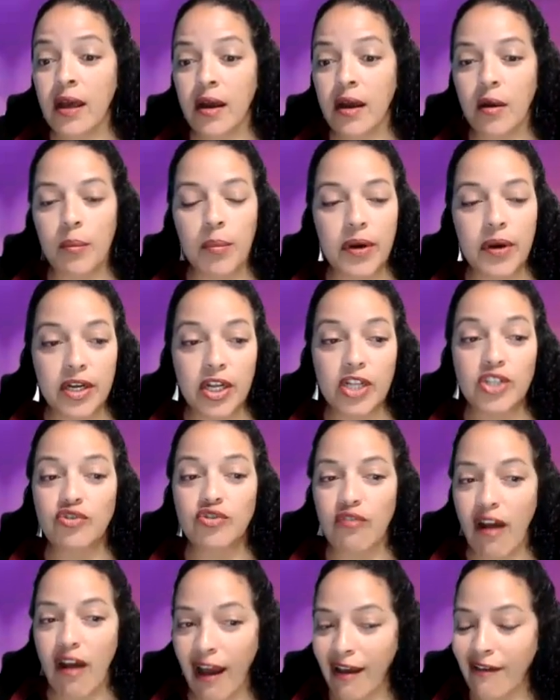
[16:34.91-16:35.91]
our book
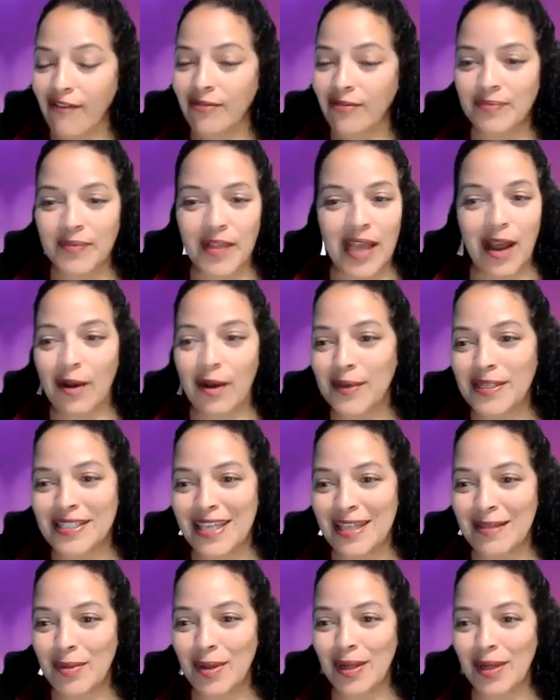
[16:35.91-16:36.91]
drive, I always
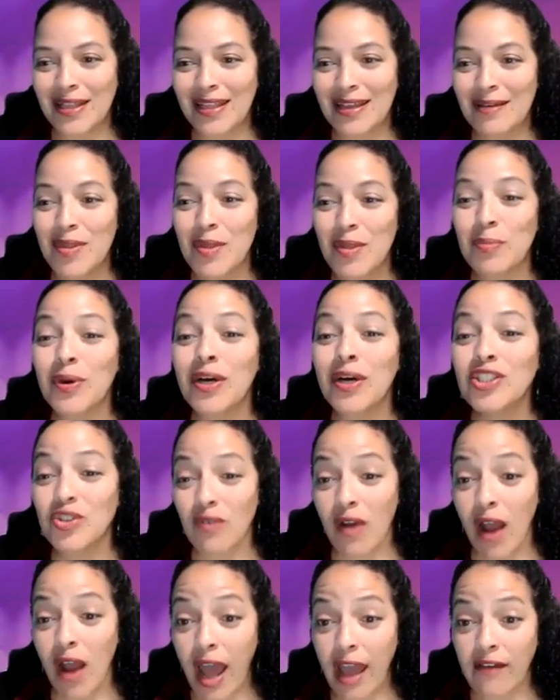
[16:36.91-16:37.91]
say the book club, the book
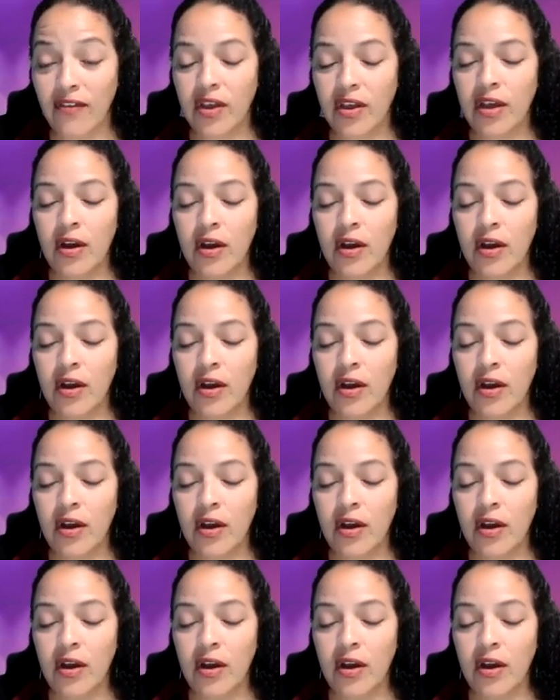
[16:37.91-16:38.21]
drive,